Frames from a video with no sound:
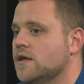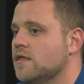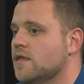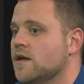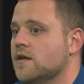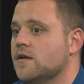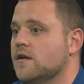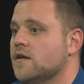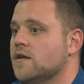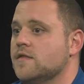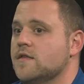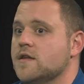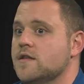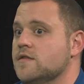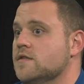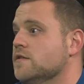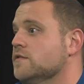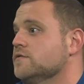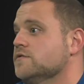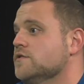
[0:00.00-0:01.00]
And
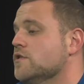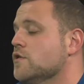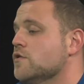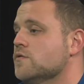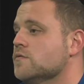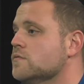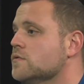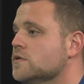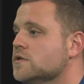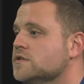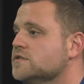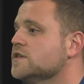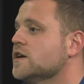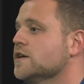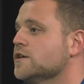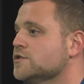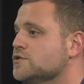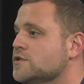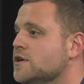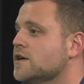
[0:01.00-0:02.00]
then there's no
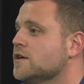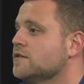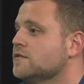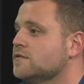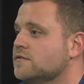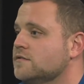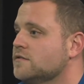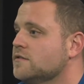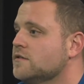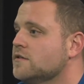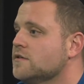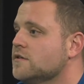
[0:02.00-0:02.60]
second chance.